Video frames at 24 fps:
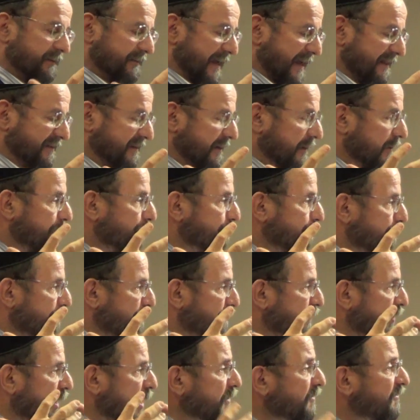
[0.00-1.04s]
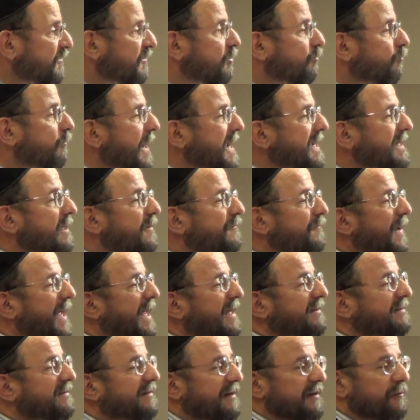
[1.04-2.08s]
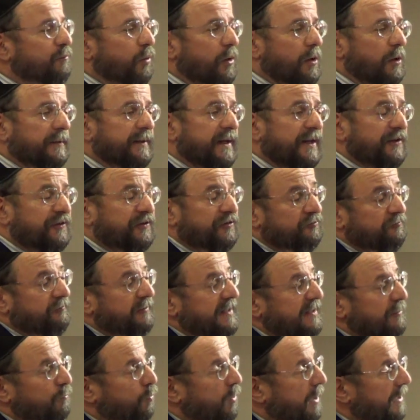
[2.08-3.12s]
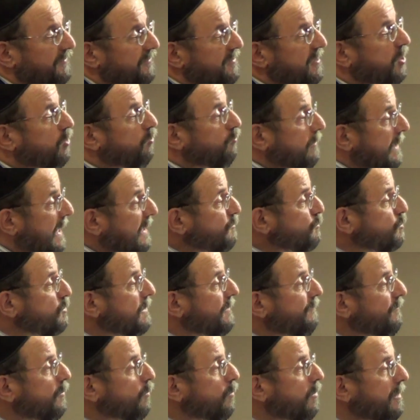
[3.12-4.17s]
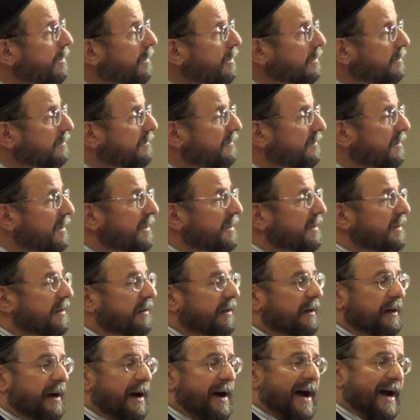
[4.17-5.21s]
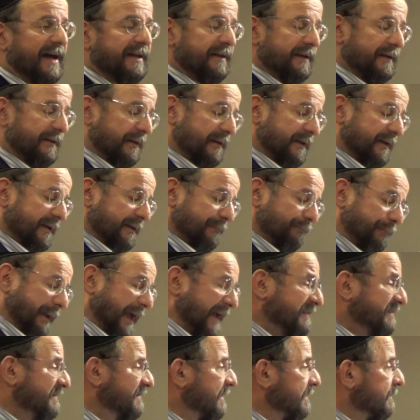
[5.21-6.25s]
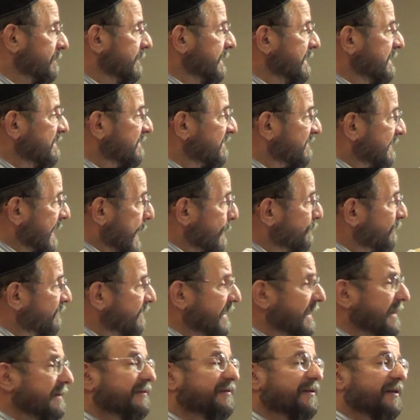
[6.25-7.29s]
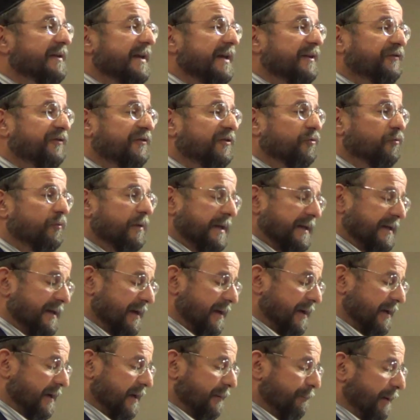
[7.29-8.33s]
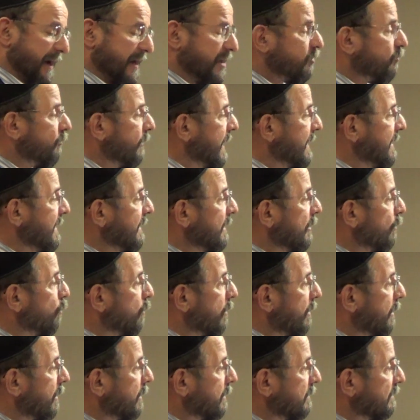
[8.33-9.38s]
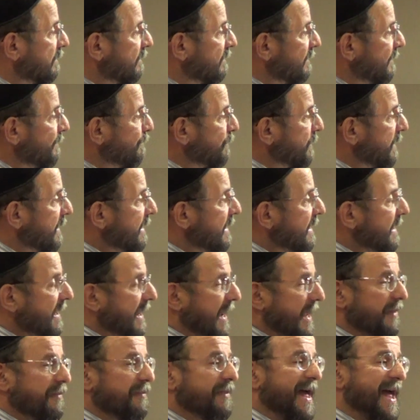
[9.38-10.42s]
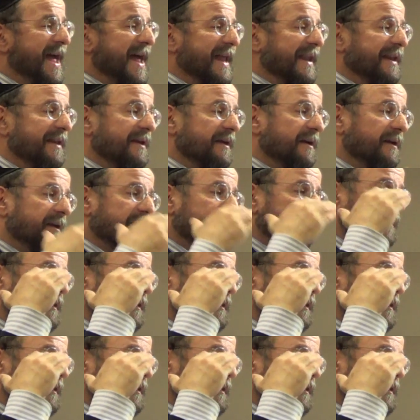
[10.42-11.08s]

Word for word: that the first great event in world history was the creation of the world. God basically steps into history by creating a world. And then,